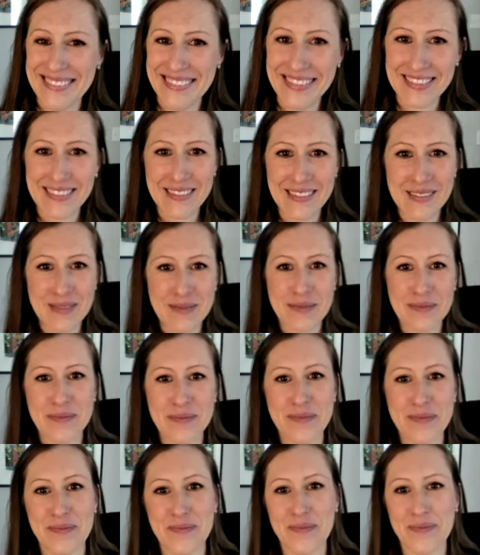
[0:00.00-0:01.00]

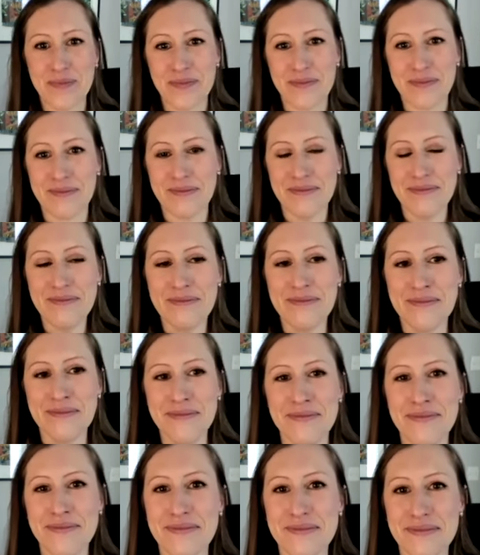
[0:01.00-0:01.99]

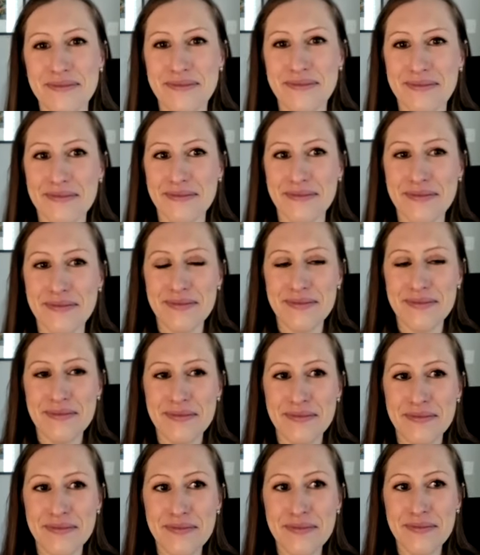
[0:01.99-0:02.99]

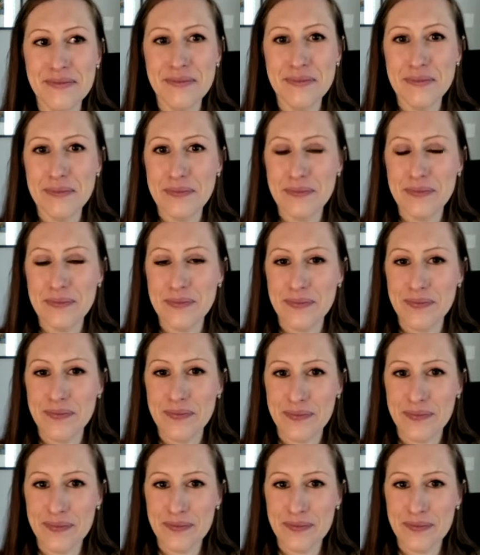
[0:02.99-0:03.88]
This person isn't speaking.